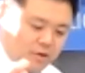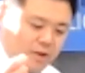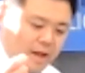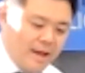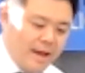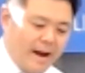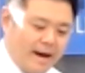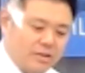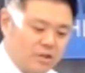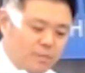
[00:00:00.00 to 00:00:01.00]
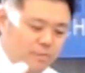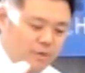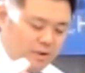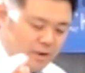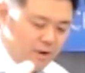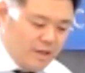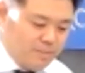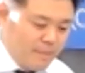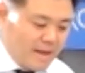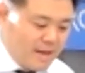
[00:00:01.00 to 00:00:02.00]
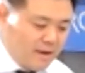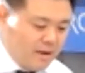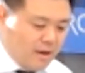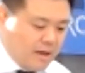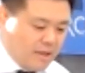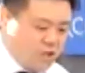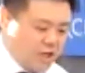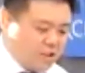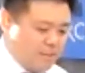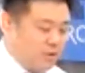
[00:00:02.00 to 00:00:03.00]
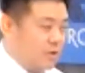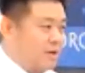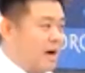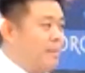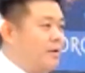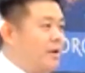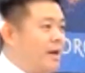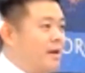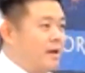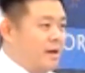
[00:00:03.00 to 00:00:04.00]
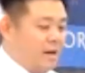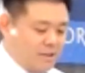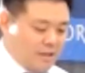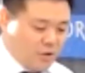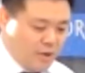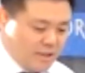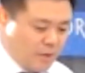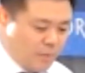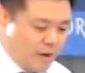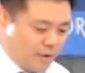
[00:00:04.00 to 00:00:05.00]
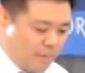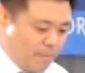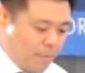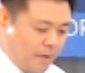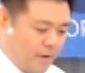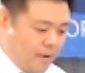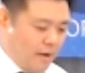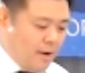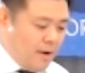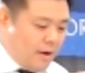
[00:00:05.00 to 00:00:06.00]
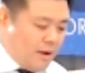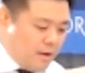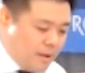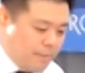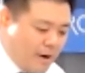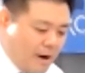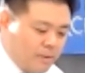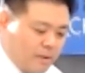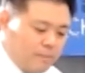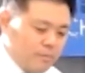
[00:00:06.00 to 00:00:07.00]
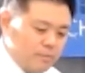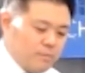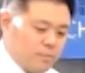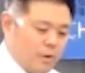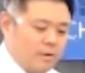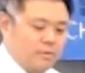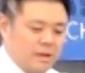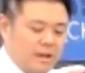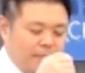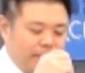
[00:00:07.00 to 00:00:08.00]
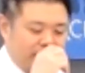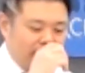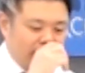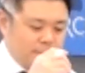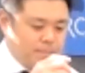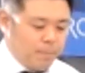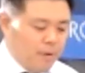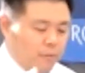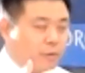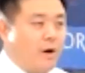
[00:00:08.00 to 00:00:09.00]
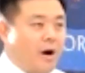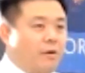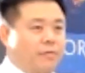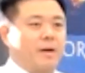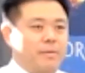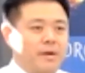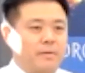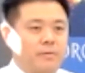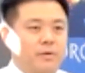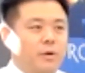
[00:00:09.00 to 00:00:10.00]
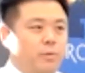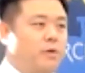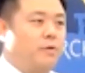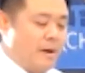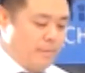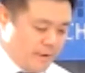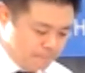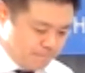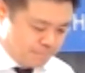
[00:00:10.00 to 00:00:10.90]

that he has to, you know, he's making adjustments to accommodate his increasing wealth. The problem, well, let me say this, for our family, for the Wu family,